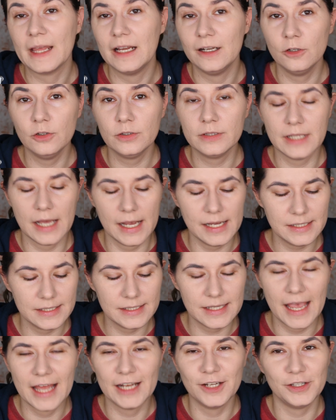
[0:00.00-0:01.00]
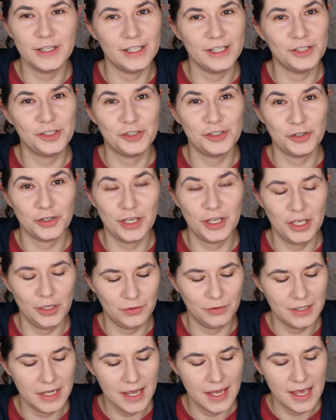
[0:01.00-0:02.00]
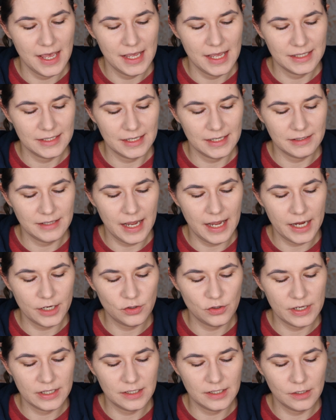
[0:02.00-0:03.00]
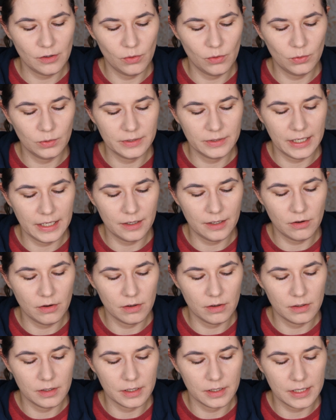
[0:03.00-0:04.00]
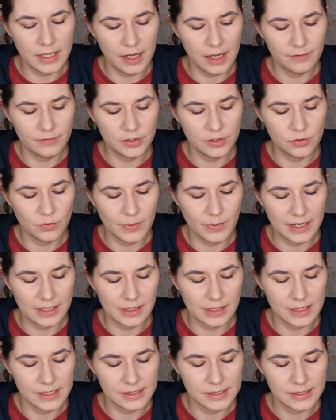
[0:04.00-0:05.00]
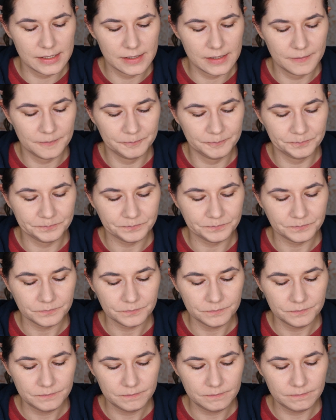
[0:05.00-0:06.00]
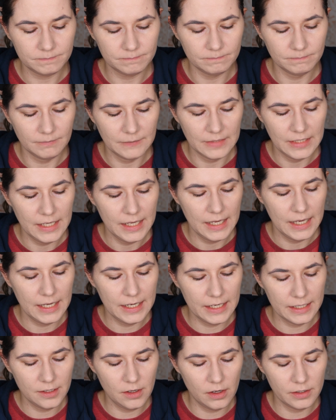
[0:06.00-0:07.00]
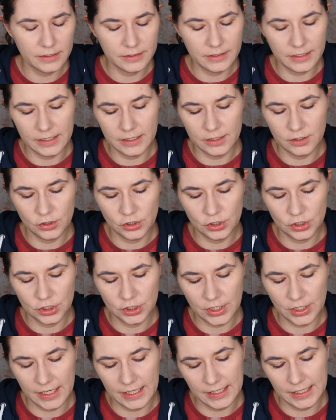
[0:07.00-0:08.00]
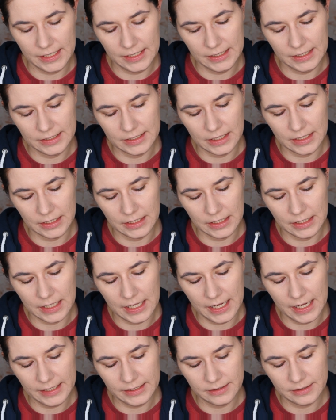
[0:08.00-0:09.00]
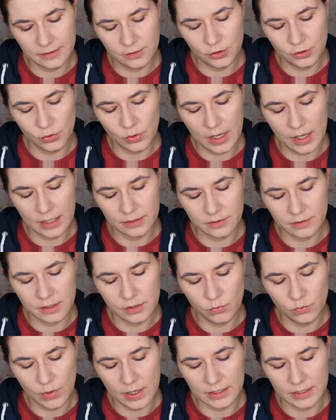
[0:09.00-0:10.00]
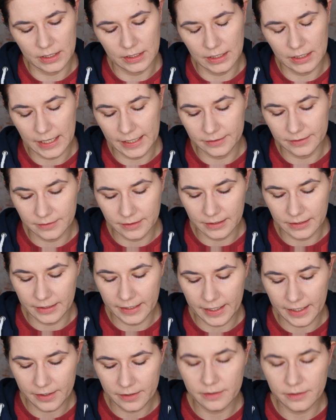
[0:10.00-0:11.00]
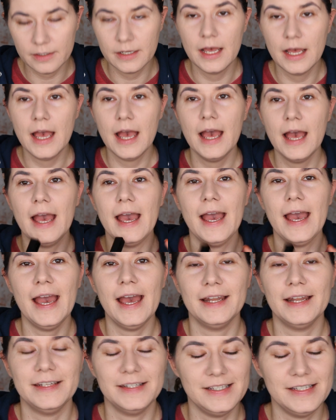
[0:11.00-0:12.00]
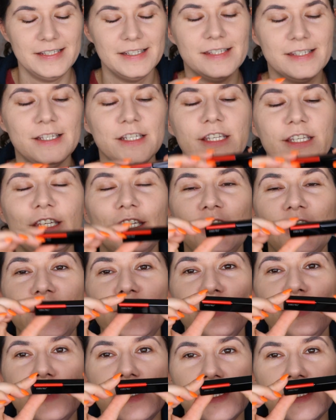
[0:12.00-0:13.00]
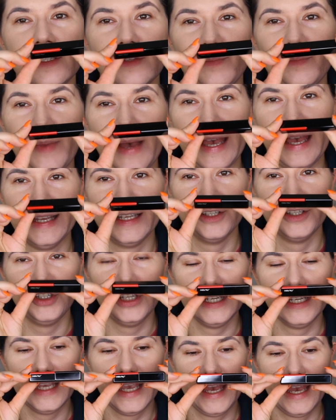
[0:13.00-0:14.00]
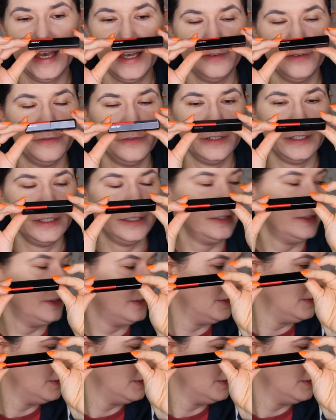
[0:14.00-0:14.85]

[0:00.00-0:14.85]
looked nice and it looked so cute. It says hydrating all day co uh, coverage weightless and I got it in shade light 201 light clear and this is the cutest packaging ever